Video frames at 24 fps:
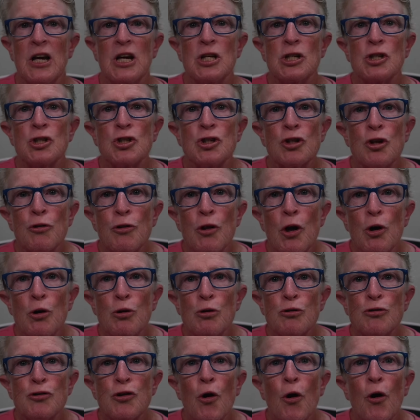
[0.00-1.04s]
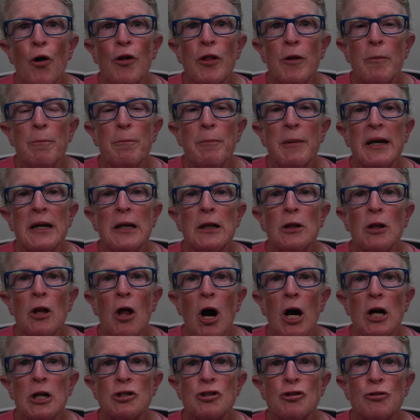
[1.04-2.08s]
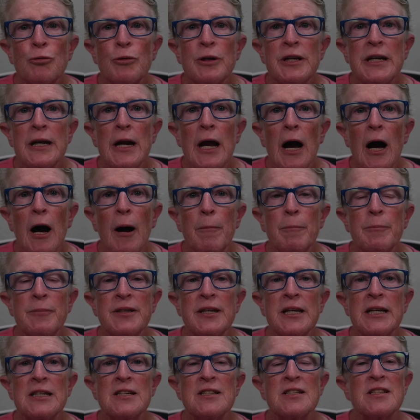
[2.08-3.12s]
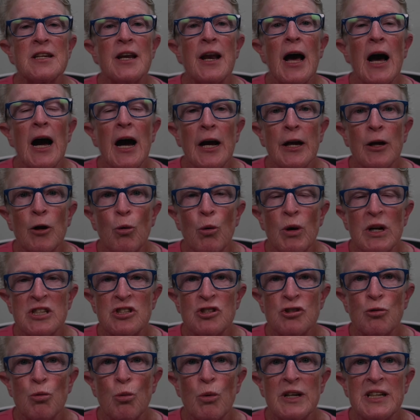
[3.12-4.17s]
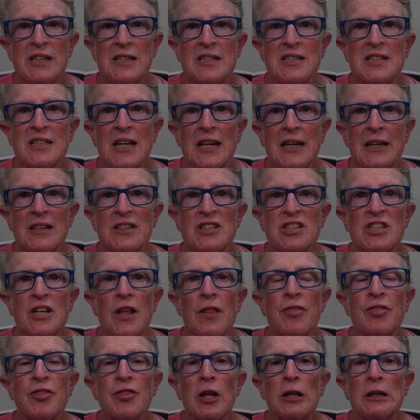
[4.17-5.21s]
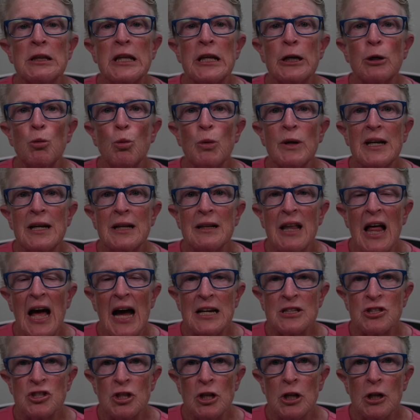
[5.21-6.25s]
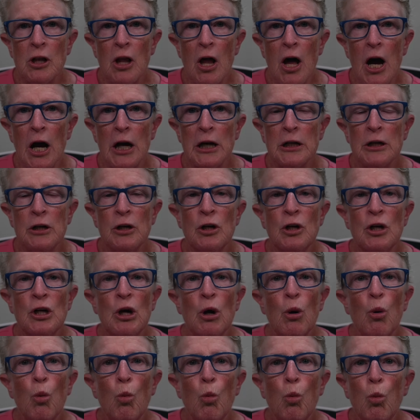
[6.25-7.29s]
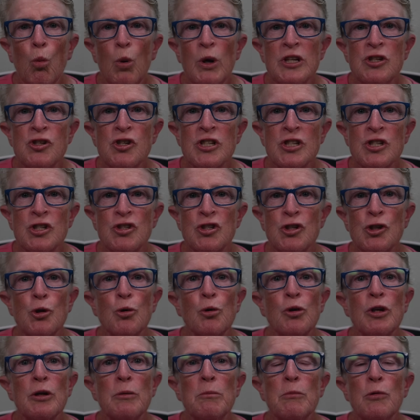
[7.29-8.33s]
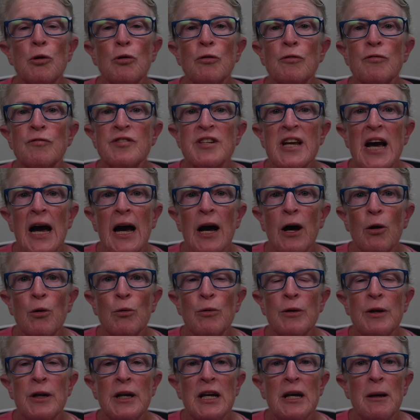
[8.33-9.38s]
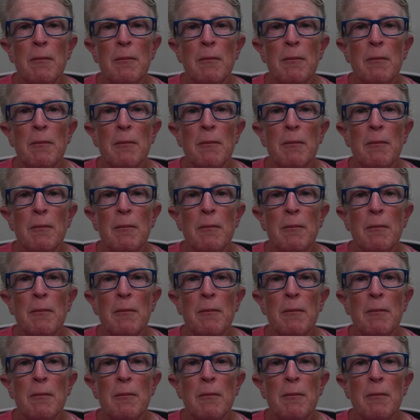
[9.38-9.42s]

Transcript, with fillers: So, those are the big lock screen updates in iOS 26 the liquid glass clock, widgets you can move down,